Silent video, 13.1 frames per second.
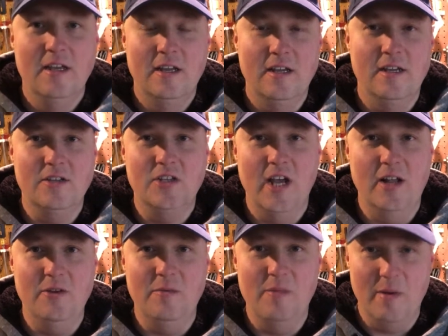of
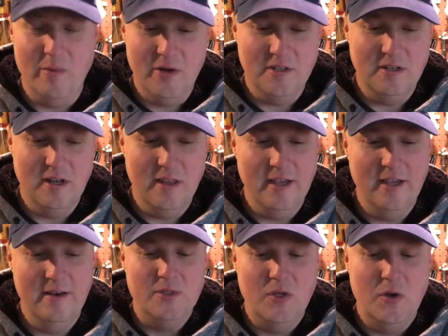childhood memories and all
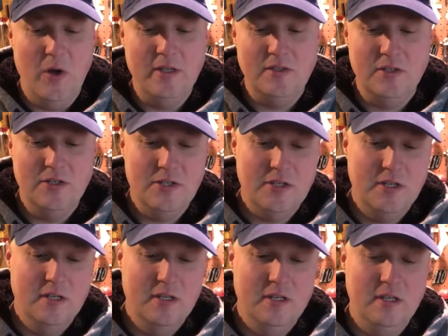that. So I
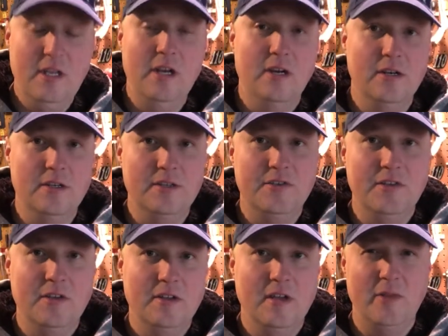searched years
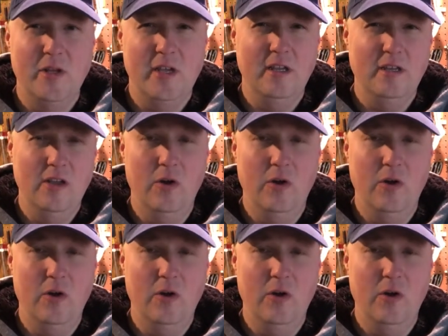looking,